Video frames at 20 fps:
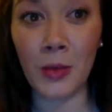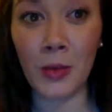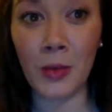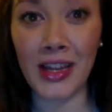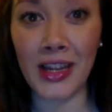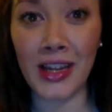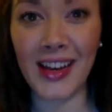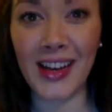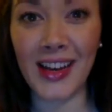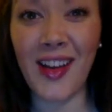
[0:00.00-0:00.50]

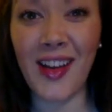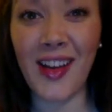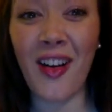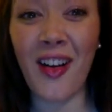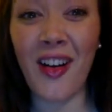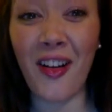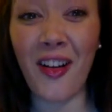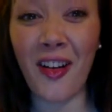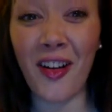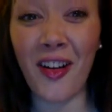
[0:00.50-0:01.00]
went
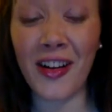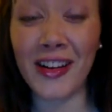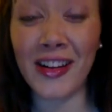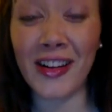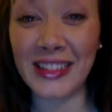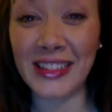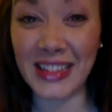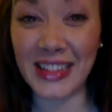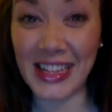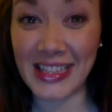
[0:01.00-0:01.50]
are
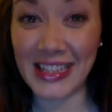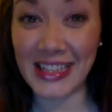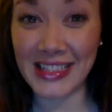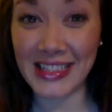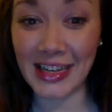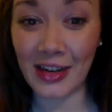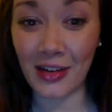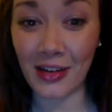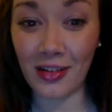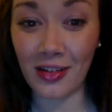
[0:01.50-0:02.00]
elites
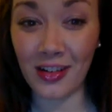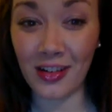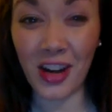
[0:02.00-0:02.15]
now.